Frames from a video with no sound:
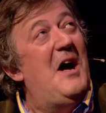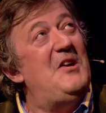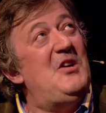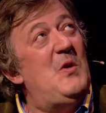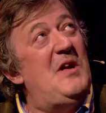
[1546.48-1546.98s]
I
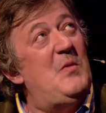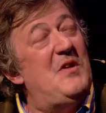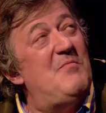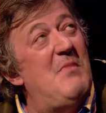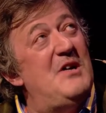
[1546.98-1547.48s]
knew
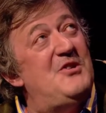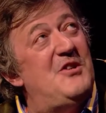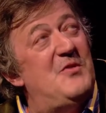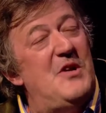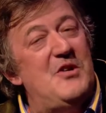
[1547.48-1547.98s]
anyone of my
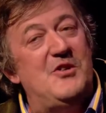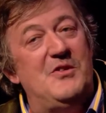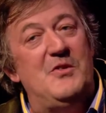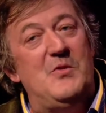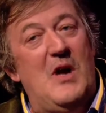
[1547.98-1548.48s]

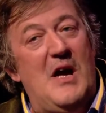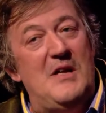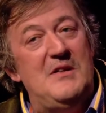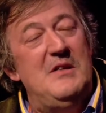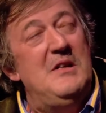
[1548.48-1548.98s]
generation who
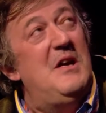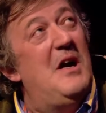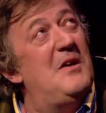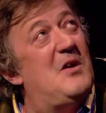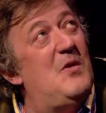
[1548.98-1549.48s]
had
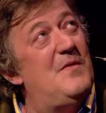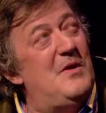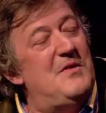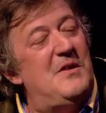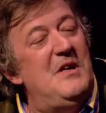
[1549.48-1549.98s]
an
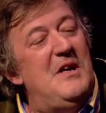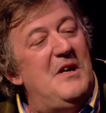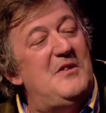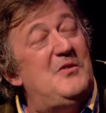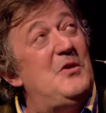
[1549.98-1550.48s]
equivalent.
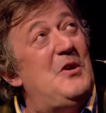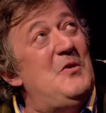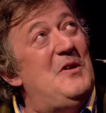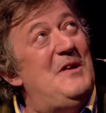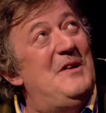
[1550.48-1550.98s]
And it's not
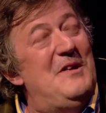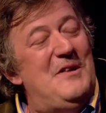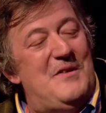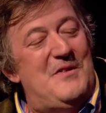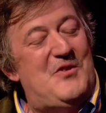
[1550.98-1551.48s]
only
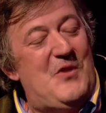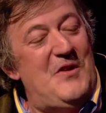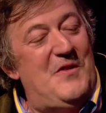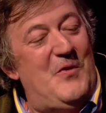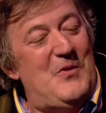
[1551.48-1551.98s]
the
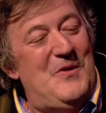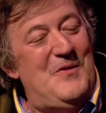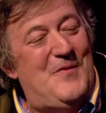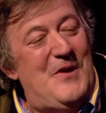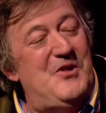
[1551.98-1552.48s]
strength of your
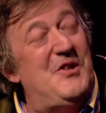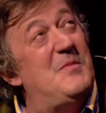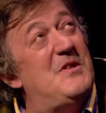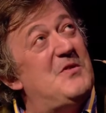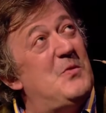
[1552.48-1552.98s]

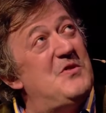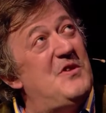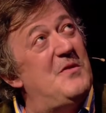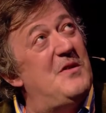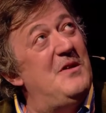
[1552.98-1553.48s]
friendship, it is
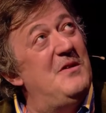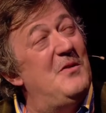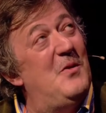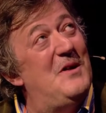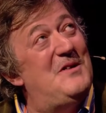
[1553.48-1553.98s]
also the
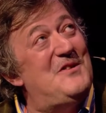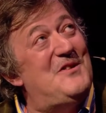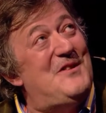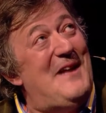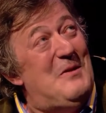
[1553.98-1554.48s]
quite
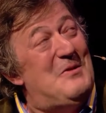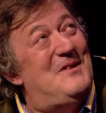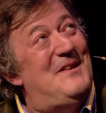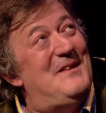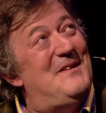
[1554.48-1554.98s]

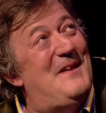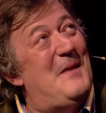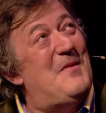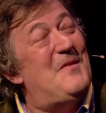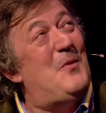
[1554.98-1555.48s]
astounding
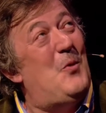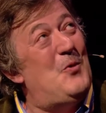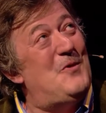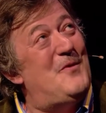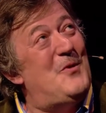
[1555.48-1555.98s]
depth of all of